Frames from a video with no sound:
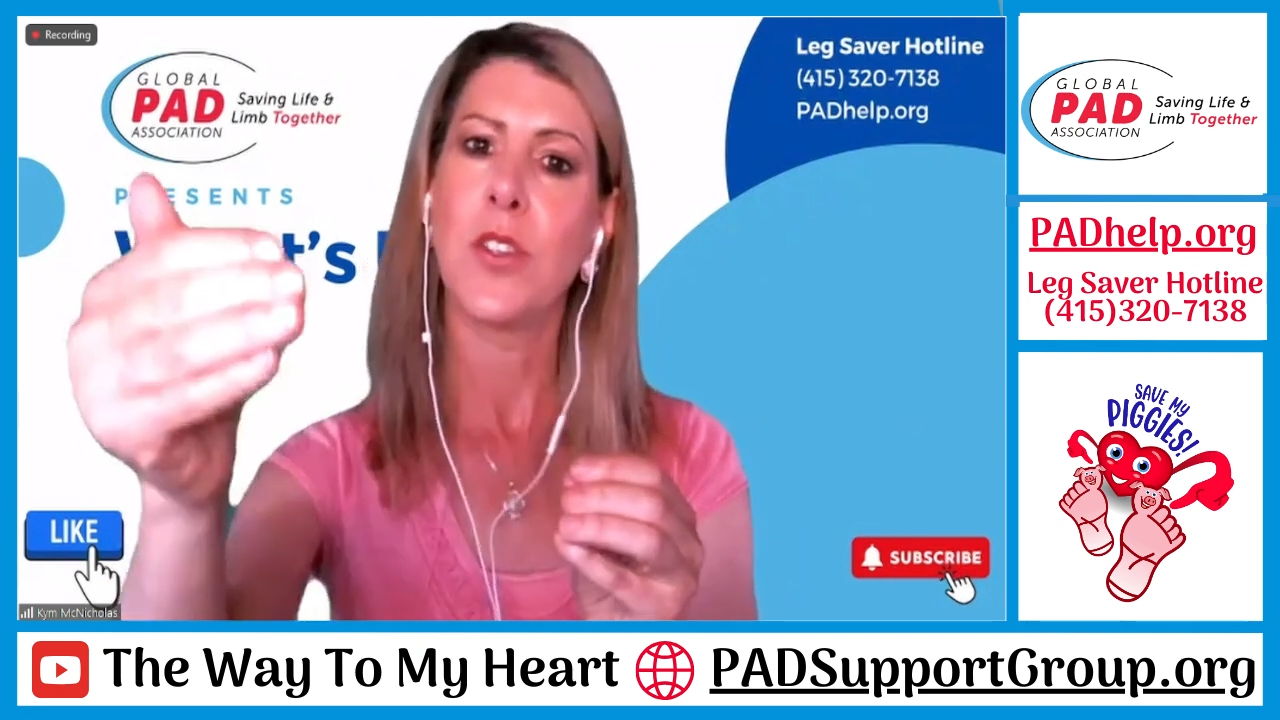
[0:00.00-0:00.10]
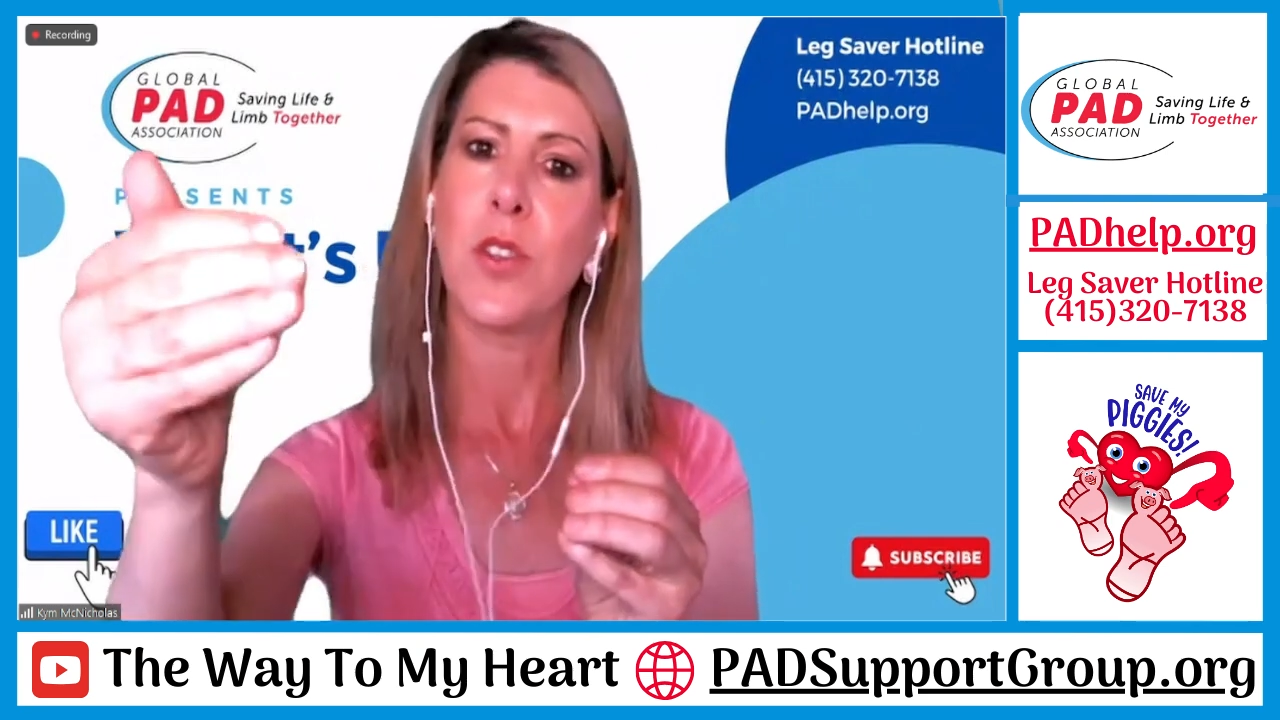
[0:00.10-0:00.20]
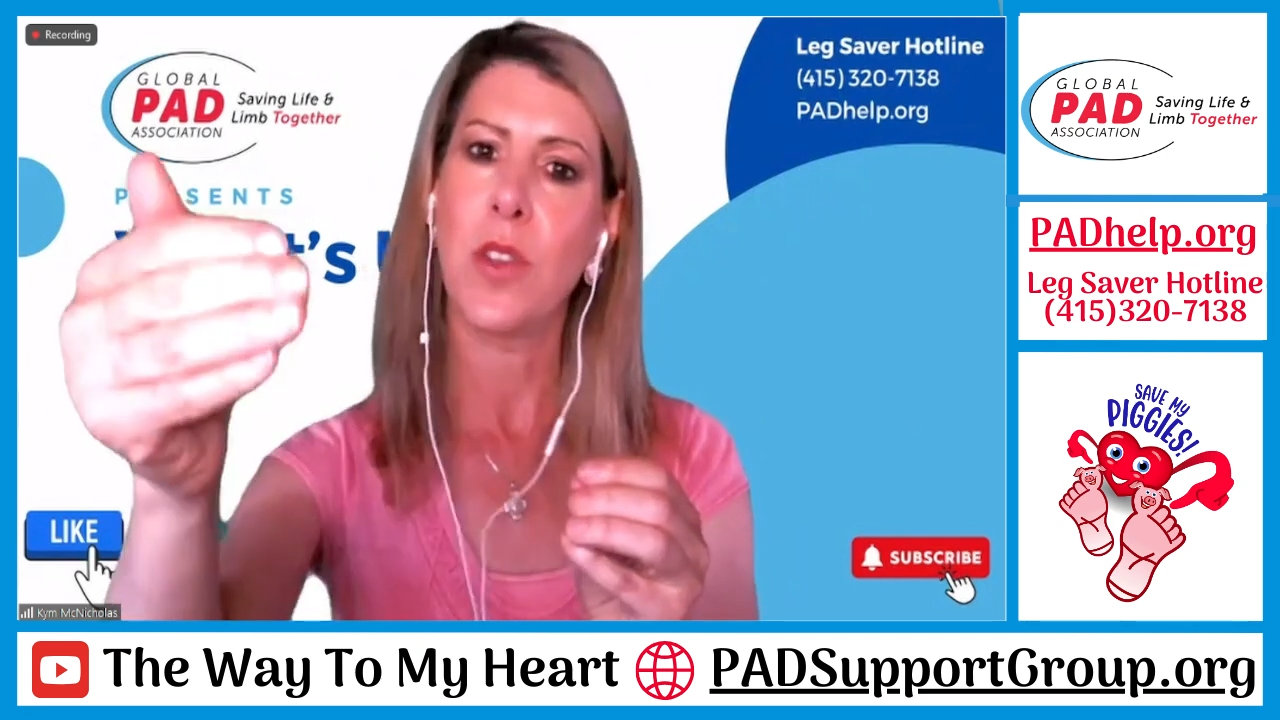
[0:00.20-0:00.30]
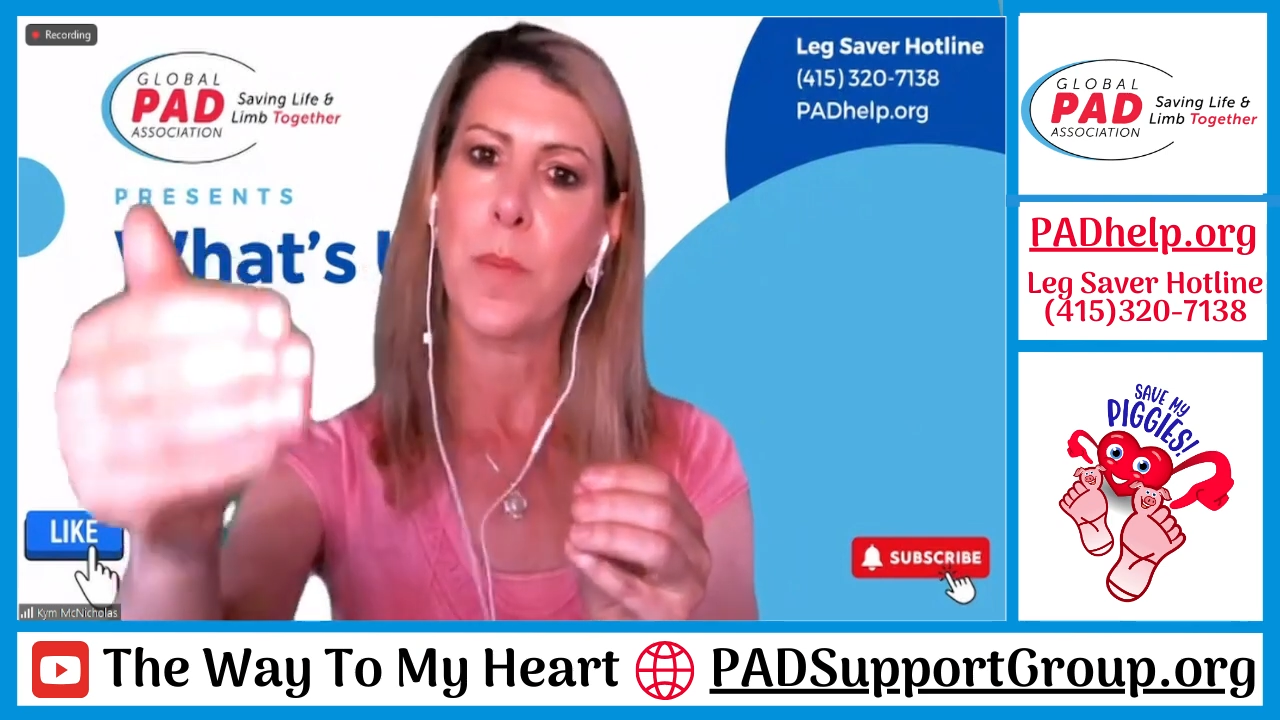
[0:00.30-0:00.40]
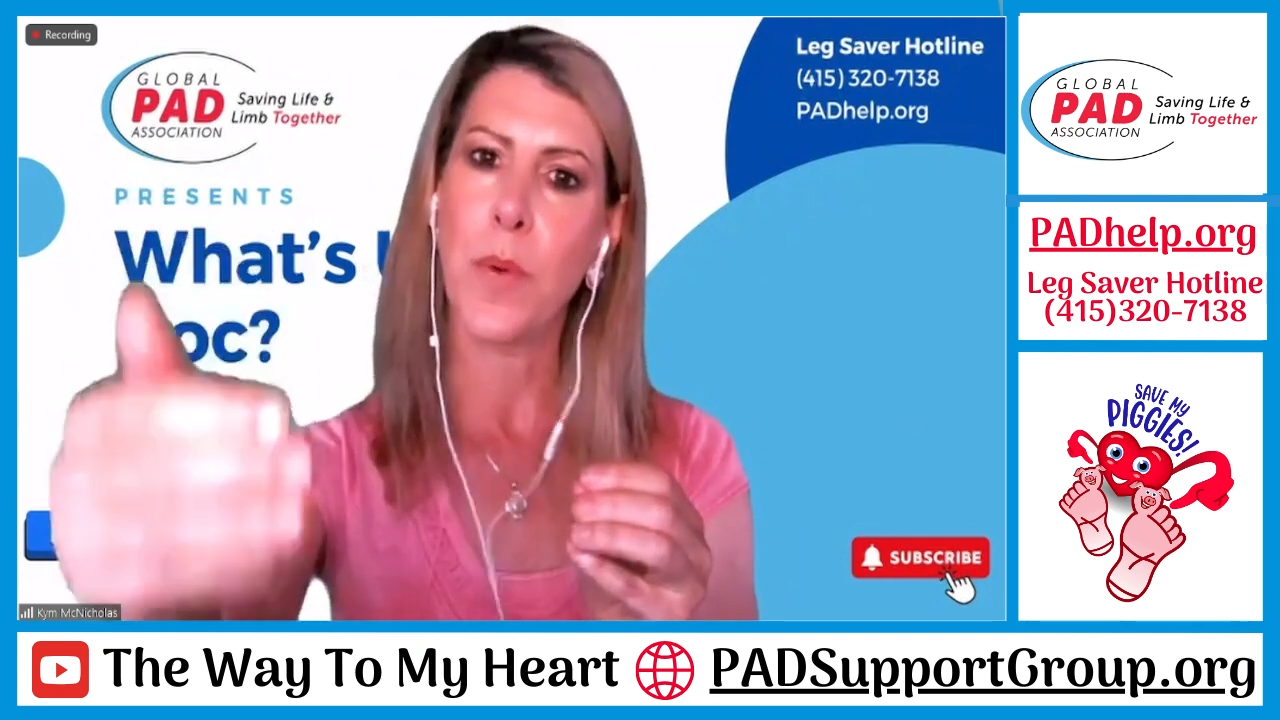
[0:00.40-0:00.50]

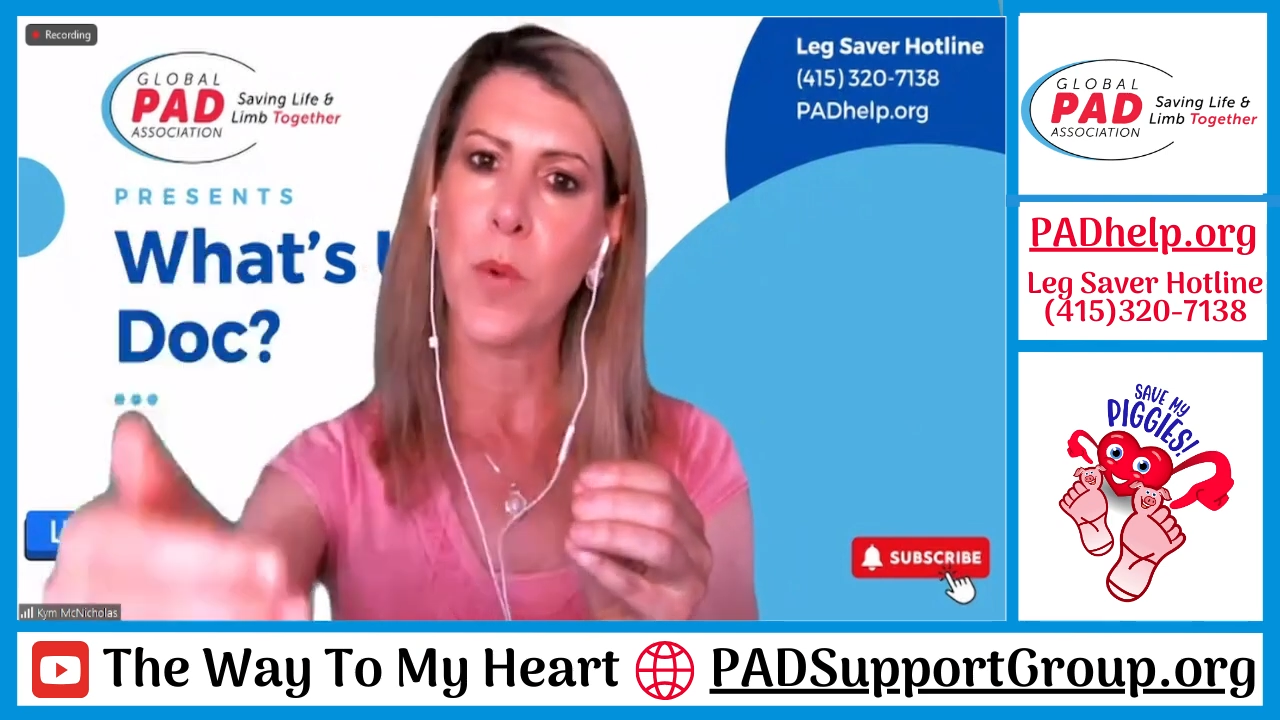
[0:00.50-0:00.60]
to the